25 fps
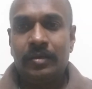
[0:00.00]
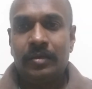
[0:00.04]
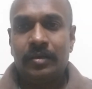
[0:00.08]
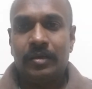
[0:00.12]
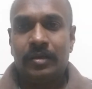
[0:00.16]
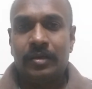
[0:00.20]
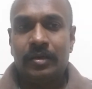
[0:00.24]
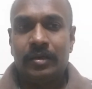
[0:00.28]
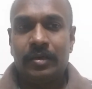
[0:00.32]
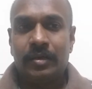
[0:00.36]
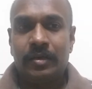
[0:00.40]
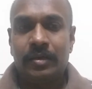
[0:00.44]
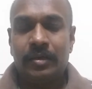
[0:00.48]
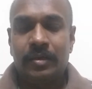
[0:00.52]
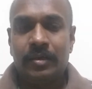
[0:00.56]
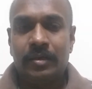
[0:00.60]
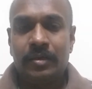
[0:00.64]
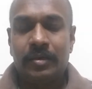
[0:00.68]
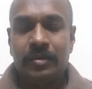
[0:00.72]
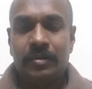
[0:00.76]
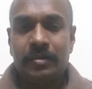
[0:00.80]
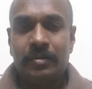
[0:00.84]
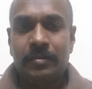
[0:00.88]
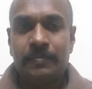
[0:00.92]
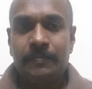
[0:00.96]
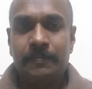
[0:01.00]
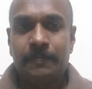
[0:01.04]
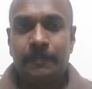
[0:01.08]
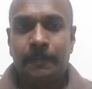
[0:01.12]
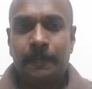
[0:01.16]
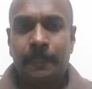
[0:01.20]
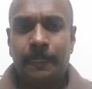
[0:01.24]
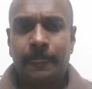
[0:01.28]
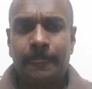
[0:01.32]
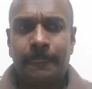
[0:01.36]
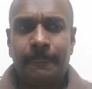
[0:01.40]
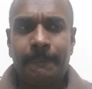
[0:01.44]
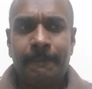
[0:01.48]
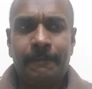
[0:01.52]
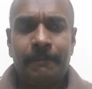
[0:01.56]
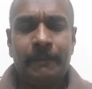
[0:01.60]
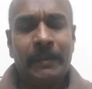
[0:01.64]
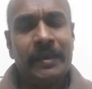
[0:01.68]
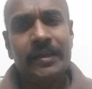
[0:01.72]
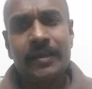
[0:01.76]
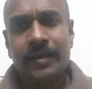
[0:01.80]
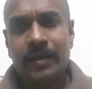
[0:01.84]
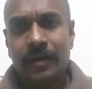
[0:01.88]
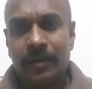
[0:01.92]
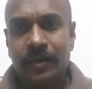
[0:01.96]

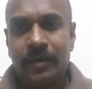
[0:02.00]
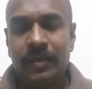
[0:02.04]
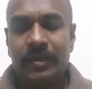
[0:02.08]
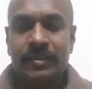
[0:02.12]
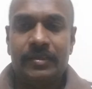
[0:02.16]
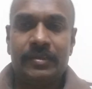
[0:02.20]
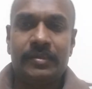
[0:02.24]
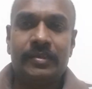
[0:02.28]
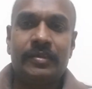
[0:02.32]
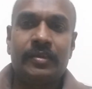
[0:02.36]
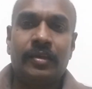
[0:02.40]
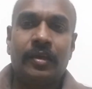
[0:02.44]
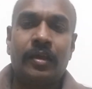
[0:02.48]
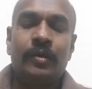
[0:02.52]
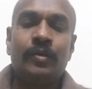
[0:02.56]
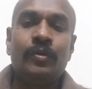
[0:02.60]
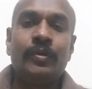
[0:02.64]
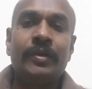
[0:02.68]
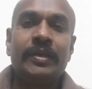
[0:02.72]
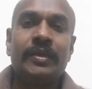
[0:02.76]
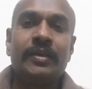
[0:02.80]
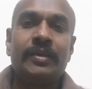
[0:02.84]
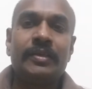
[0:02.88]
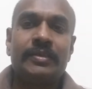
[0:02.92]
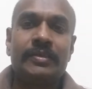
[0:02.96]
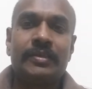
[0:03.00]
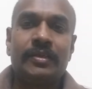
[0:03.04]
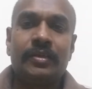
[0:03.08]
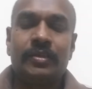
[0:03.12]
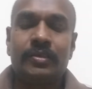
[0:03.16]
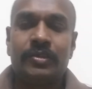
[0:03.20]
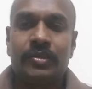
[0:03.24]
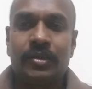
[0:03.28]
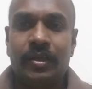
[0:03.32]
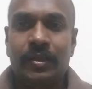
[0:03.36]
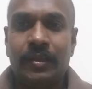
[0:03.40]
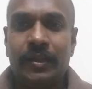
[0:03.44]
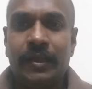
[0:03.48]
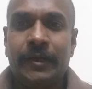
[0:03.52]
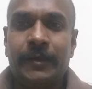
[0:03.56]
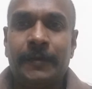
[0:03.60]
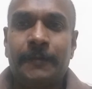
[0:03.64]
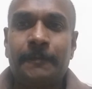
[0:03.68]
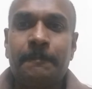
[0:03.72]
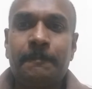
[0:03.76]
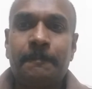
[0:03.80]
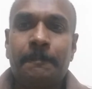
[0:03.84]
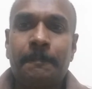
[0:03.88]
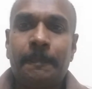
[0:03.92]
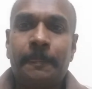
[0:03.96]
Many countries are doing research on that.
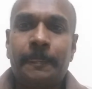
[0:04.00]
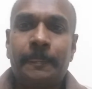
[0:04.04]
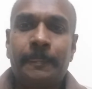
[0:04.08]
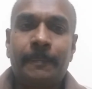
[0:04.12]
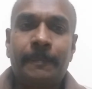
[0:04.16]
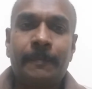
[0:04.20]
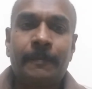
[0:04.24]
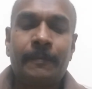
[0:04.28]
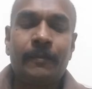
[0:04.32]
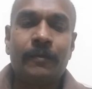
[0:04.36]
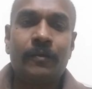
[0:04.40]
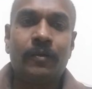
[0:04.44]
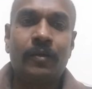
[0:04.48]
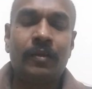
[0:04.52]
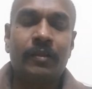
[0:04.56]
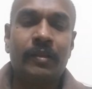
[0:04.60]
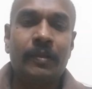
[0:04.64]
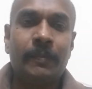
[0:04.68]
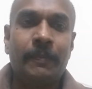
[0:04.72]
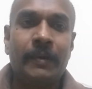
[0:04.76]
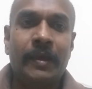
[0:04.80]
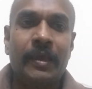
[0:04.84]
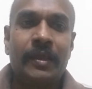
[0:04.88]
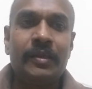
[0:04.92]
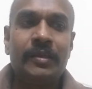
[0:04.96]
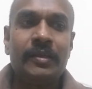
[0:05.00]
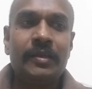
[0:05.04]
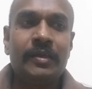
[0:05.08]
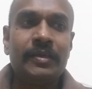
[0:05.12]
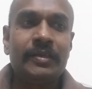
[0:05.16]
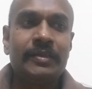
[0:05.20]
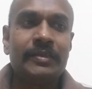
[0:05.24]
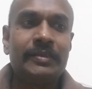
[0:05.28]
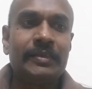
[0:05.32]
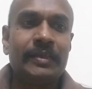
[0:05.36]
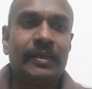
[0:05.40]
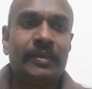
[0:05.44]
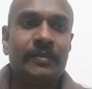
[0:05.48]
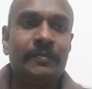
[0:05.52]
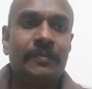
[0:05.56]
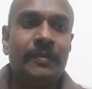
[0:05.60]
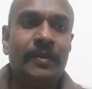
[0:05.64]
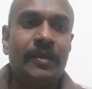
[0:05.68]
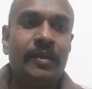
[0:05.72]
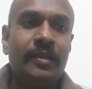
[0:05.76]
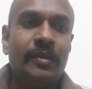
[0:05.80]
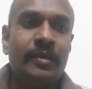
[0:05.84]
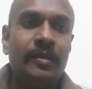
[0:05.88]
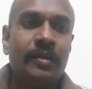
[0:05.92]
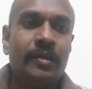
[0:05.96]
One of the pioneers has
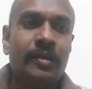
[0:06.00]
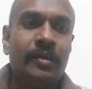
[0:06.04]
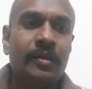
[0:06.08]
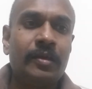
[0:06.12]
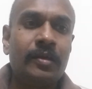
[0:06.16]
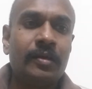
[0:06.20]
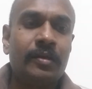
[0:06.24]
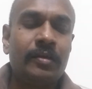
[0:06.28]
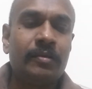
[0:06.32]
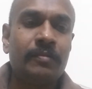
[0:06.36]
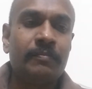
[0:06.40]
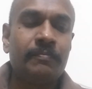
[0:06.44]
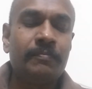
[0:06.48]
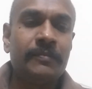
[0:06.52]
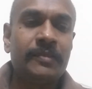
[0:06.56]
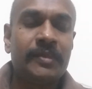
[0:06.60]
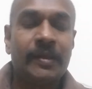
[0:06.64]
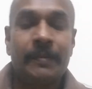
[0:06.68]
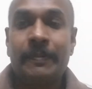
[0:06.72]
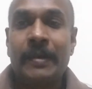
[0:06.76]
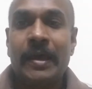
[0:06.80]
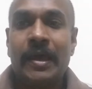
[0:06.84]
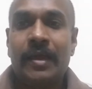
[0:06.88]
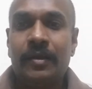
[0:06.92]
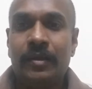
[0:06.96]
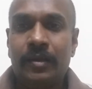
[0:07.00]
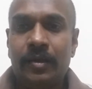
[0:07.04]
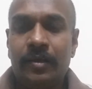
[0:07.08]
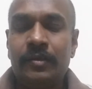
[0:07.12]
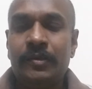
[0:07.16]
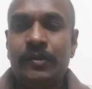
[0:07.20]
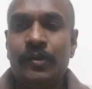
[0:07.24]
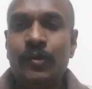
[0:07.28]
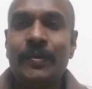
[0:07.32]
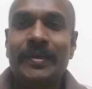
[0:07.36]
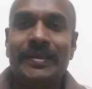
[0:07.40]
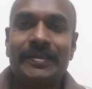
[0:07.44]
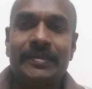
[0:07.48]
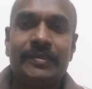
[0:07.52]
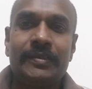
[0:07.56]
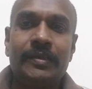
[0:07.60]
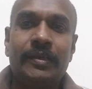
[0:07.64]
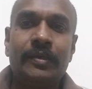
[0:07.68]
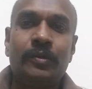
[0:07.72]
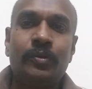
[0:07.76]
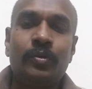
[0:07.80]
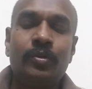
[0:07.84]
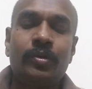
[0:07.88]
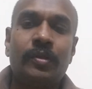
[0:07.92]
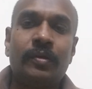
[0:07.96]
been Japan and US.
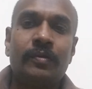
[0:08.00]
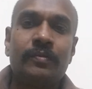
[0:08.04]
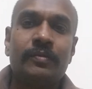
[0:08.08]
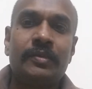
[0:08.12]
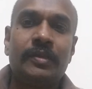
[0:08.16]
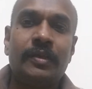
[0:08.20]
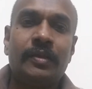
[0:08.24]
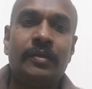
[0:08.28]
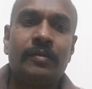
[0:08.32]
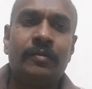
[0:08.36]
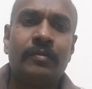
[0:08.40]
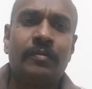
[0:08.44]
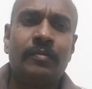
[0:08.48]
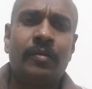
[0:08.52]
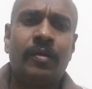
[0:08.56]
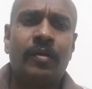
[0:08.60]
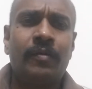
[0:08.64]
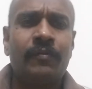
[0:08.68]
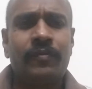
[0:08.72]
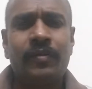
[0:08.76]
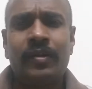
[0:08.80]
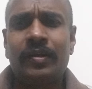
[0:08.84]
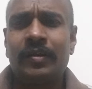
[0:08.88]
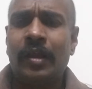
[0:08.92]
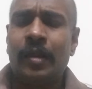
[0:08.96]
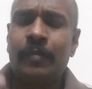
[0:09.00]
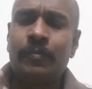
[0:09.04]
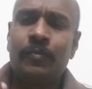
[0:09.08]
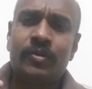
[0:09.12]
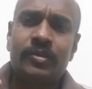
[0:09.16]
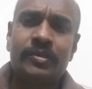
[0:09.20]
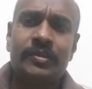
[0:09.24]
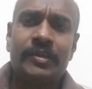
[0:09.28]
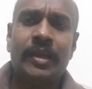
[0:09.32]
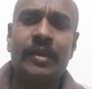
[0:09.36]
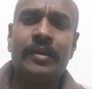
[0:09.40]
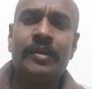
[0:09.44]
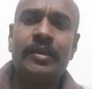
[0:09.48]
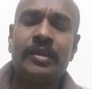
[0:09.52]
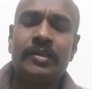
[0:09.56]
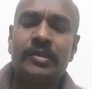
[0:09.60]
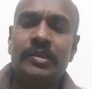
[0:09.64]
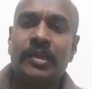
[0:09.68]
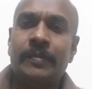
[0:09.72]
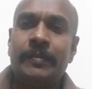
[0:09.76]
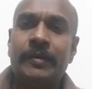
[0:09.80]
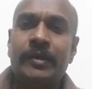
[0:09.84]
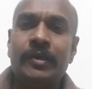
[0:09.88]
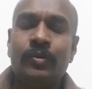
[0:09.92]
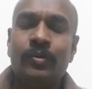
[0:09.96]
In 2000, for almost 10 years,
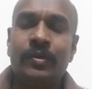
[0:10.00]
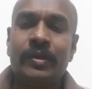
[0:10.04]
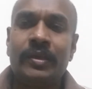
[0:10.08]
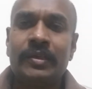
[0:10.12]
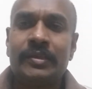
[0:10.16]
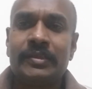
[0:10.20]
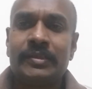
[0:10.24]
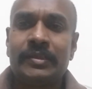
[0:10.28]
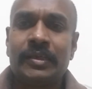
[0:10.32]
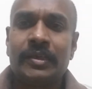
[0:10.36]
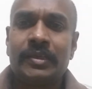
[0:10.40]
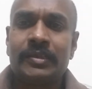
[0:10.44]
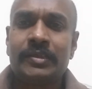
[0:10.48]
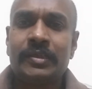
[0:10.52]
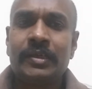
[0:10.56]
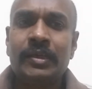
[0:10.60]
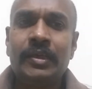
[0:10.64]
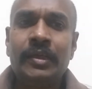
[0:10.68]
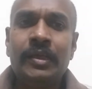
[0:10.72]
they've been doing research.